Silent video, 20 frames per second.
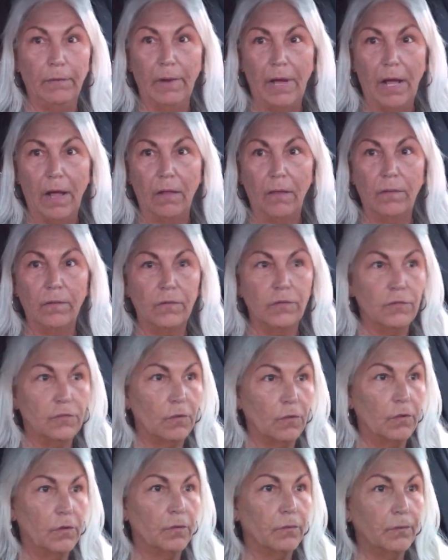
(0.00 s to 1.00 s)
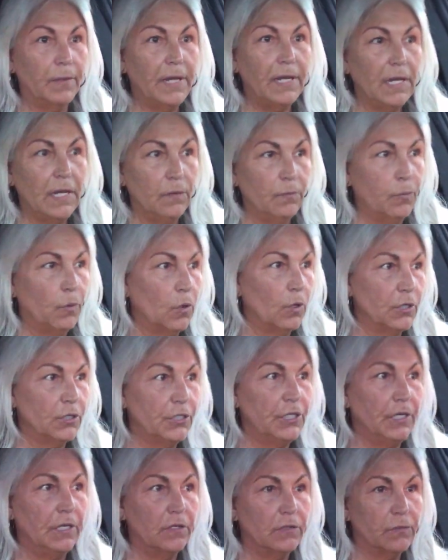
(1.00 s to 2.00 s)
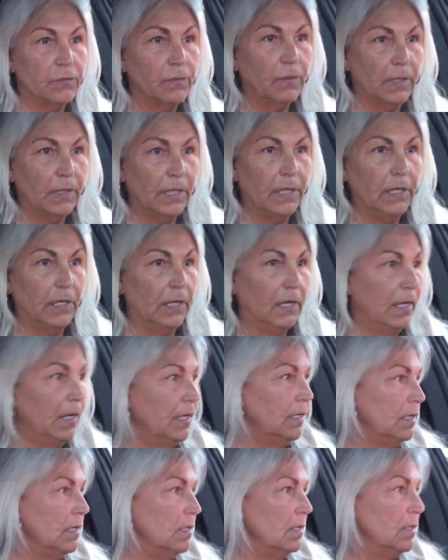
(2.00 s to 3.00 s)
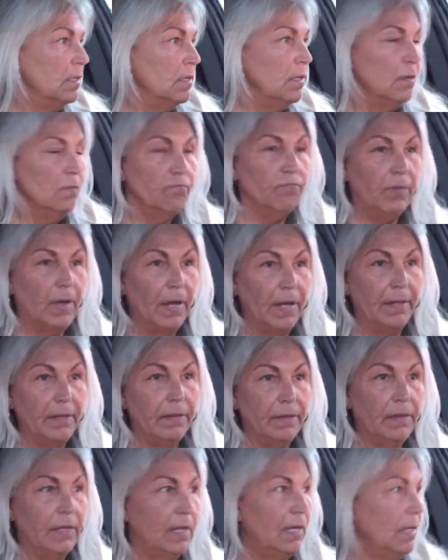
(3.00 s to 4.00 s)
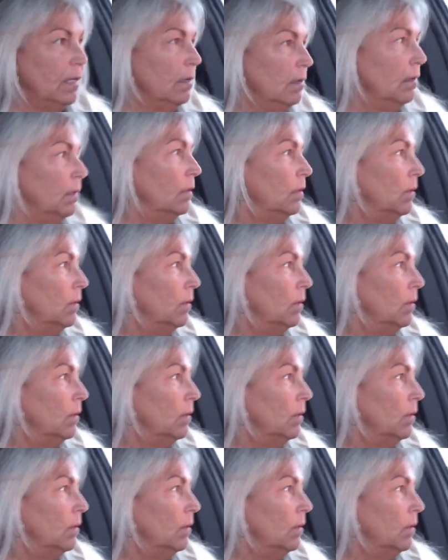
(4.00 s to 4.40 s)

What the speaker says: well. So the reading portion is really good. But the